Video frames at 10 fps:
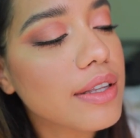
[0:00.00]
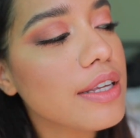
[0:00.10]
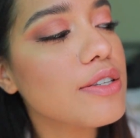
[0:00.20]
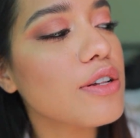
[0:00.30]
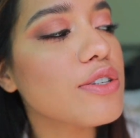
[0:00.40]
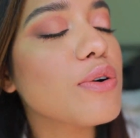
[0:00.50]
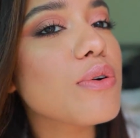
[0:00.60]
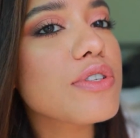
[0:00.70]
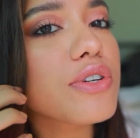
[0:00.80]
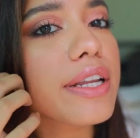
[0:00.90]
This also
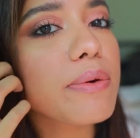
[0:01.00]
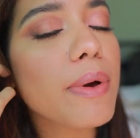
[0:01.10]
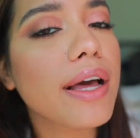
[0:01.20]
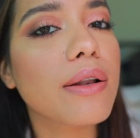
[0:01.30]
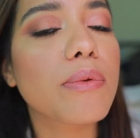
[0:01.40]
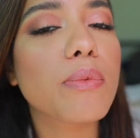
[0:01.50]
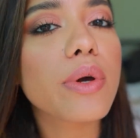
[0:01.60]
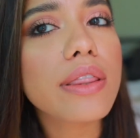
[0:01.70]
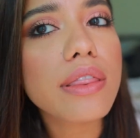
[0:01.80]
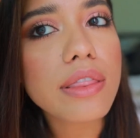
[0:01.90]
goes really well
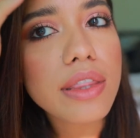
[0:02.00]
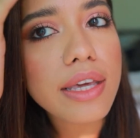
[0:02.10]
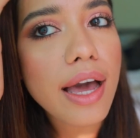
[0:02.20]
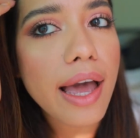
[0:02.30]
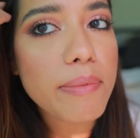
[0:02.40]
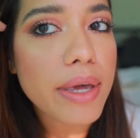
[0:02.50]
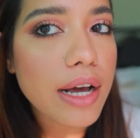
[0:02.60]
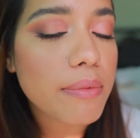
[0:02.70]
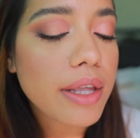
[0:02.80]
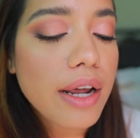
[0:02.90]
with the eye
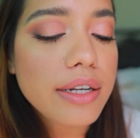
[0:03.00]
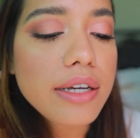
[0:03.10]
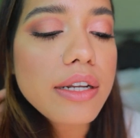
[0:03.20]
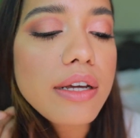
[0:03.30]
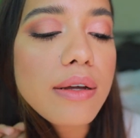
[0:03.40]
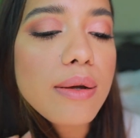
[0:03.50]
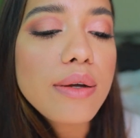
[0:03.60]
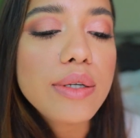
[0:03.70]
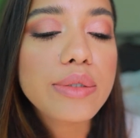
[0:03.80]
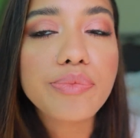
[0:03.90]
makeup that I did.
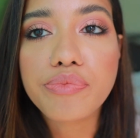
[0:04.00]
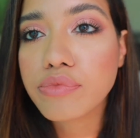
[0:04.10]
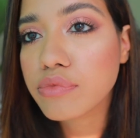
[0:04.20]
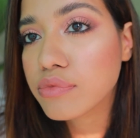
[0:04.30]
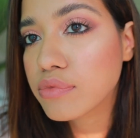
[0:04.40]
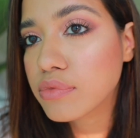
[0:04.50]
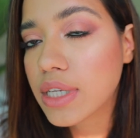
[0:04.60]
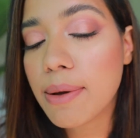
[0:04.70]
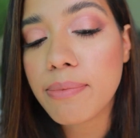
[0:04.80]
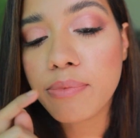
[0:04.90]

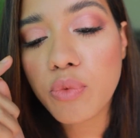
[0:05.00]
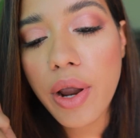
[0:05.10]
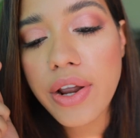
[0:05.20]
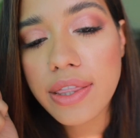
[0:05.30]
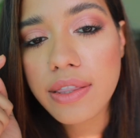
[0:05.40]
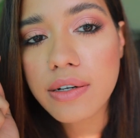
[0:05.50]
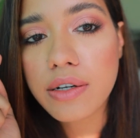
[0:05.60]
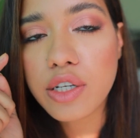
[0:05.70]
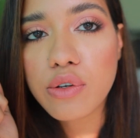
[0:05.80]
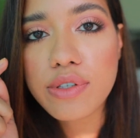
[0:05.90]
I'm wearing
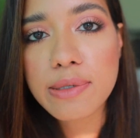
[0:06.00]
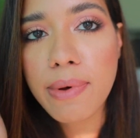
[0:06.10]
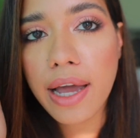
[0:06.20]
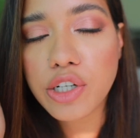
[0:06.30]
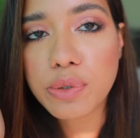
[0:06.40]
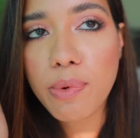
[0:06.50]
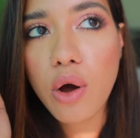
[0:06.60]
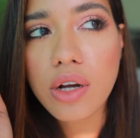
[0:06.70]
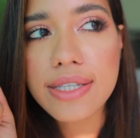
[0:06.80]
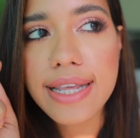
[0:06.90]
the new
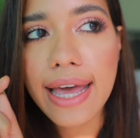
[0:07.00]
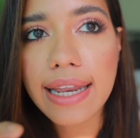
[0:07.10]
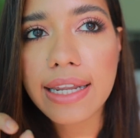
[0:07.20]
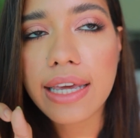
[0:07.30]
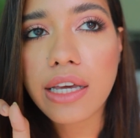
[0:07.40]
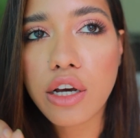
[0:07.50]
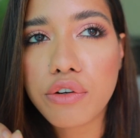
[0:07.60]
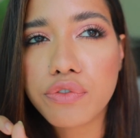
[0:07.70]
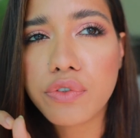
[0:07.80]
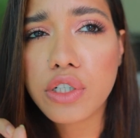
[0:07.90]
Smashbox LA
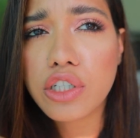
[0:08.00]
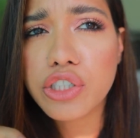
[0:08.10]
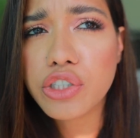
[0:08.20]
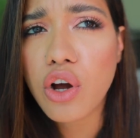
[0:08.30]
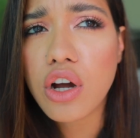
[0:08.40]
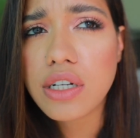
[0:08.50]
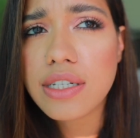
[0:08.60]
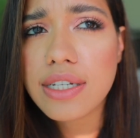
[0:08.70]
Cover Shot